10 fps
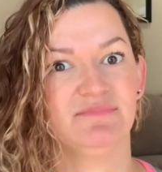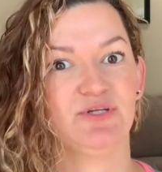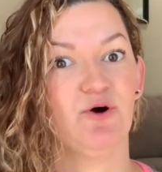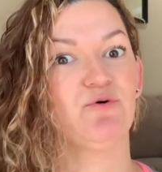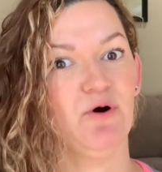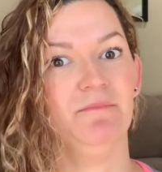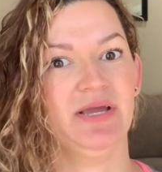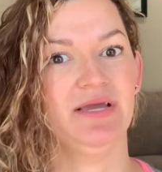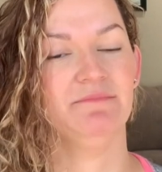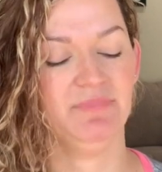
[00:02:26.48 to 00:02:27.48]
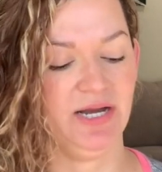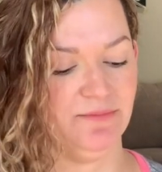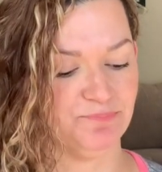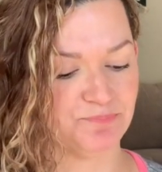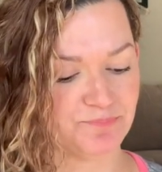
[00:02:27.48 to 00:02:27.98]
Don't quote me,
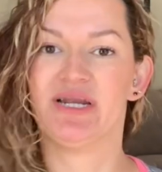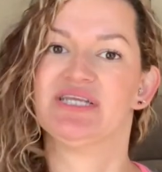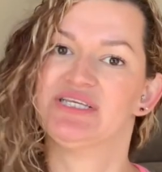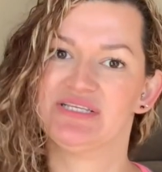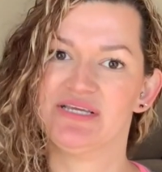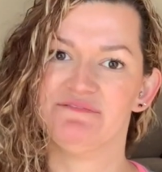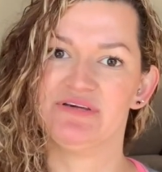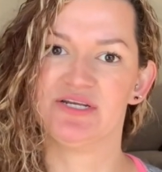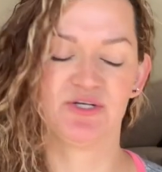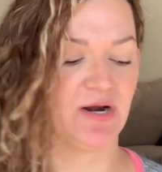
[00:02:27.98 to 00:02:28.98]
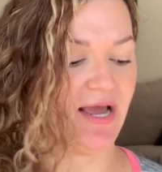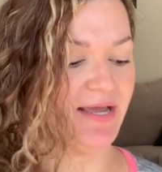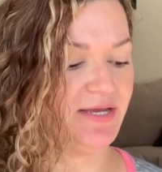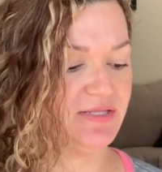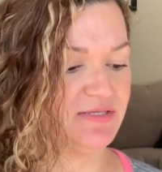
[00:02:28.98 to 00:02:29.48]
but wanted to give it a
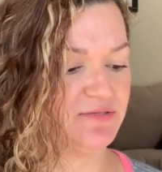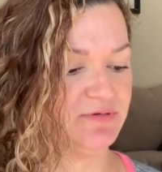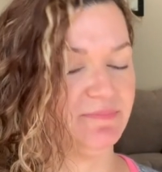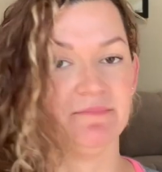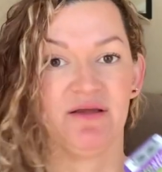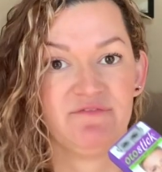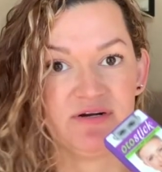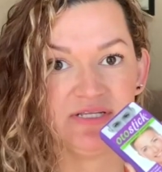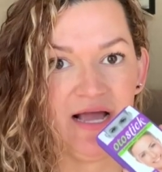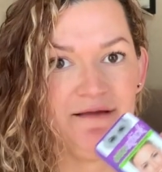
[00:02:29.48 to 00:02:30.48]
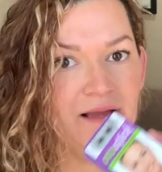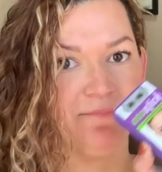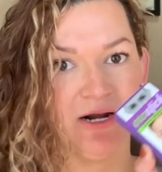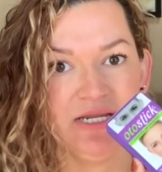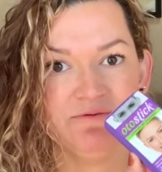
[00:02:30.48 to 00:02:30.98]
try. This would be my first time. I
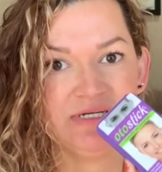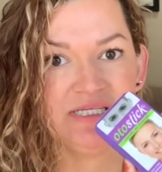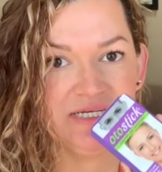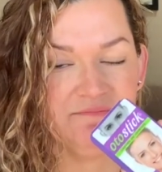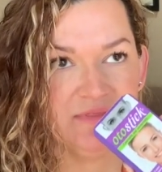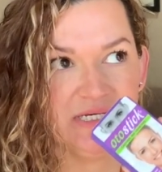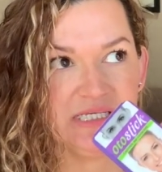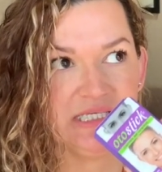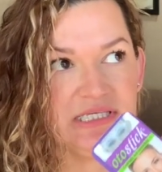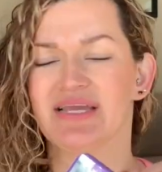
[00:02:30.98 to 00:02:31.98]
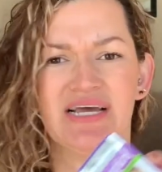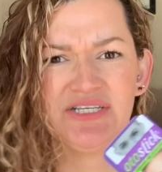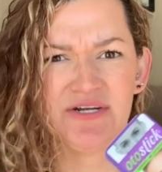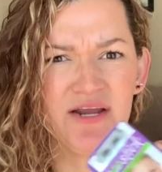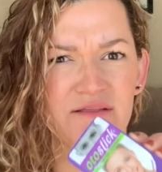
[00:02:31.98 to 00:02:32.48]
barely received this
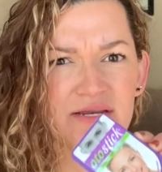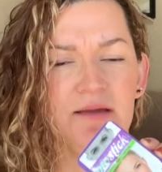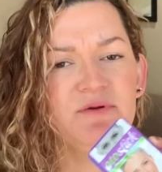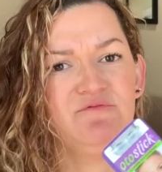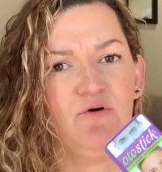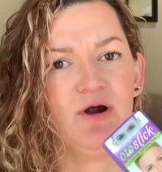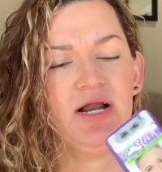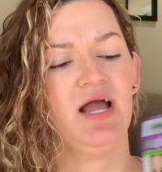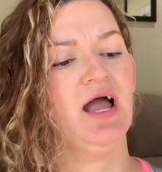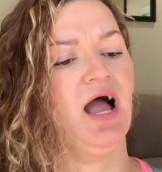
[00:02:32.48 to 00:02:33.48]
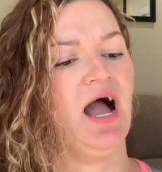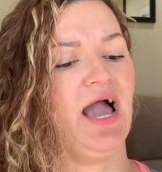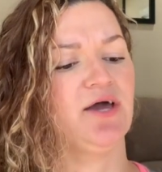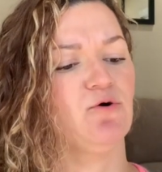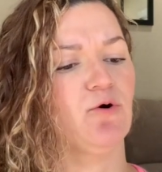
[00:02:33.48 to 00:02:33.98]
yesterday or the day before. I
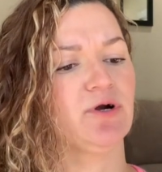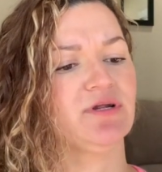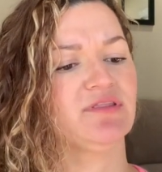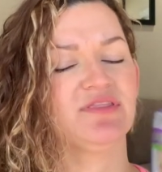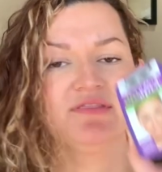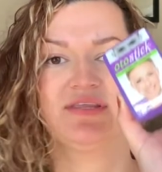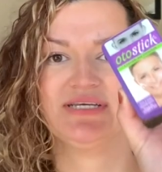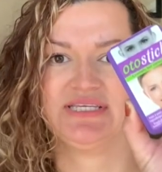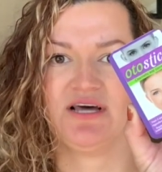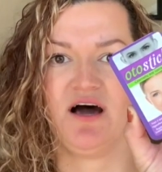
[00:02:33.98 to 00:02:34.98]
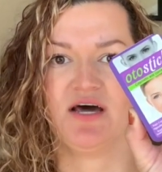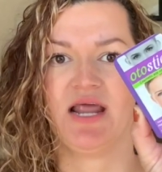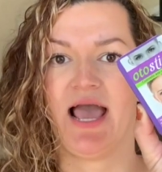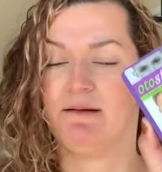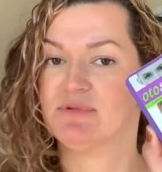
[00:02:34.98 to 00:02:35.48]
had ordered this on
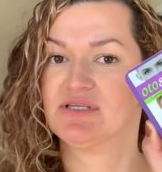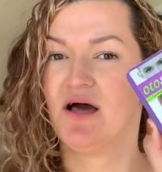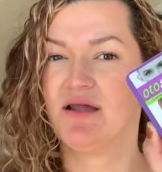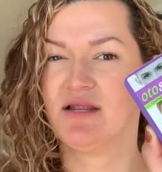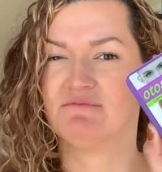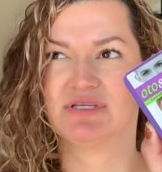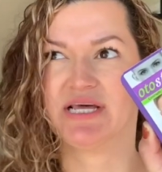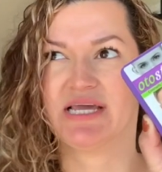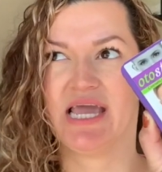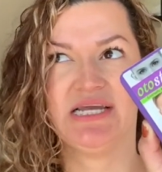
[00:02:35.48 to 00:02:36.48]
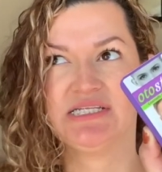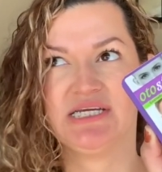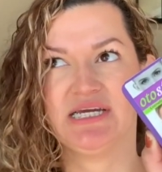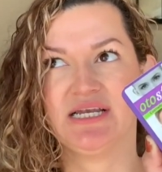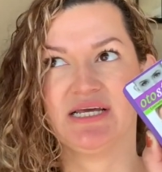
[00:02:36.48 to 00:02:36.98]
Amazon. It was like
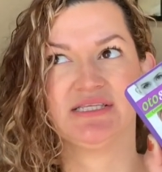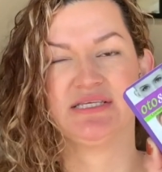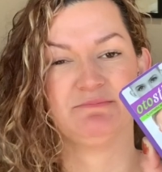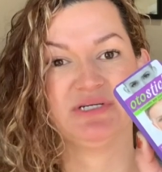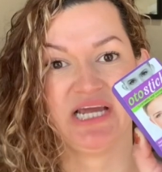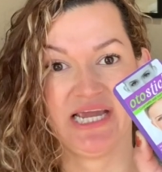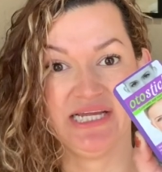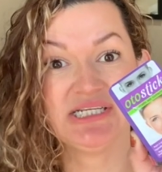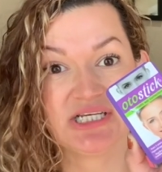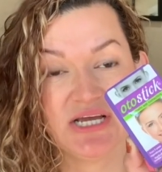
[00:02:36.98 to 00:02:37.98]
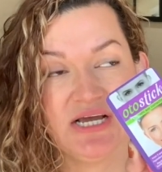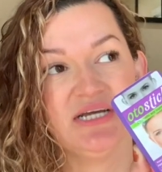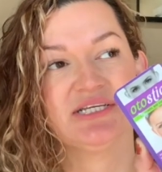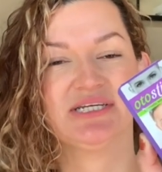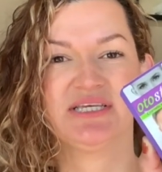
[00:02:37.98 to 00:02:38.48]
18 and some change,
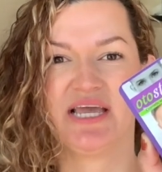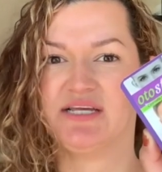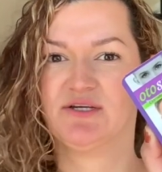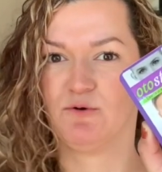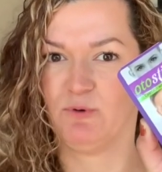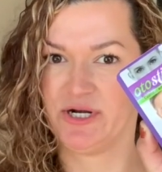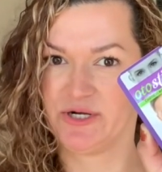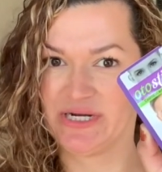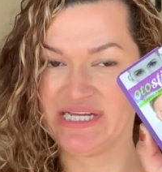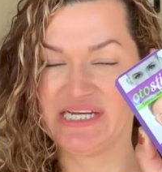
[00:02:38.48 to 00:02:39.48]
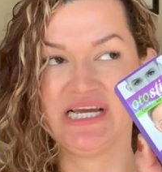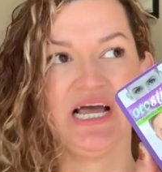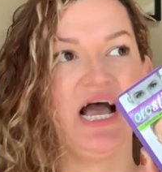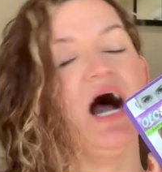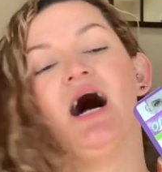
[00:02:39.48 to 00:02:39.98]
just in case you're wondering.
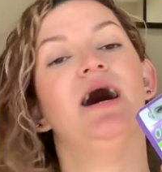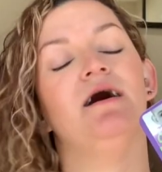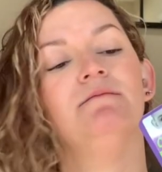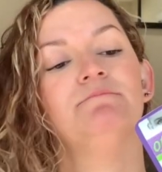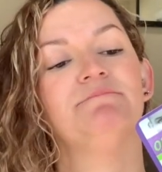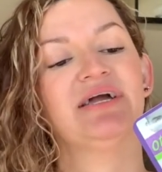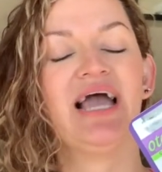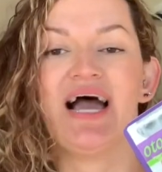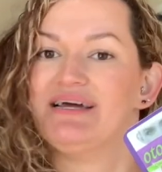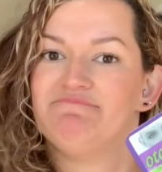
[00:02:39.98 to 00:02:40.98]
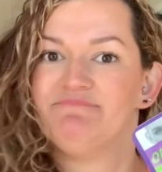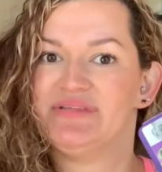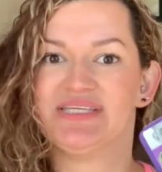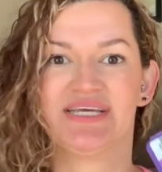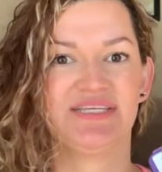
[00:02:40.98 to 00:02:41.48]
But yeah,
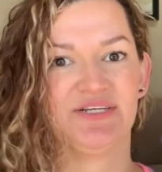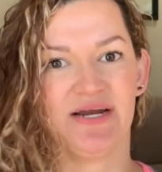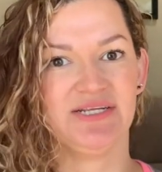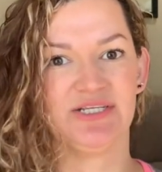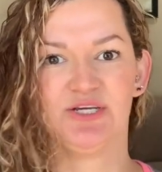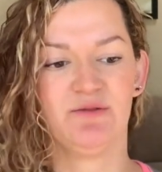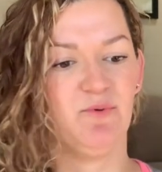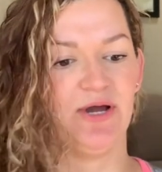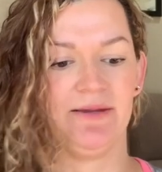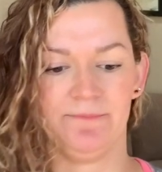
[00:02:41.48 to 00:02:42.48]
let's get straight to the point.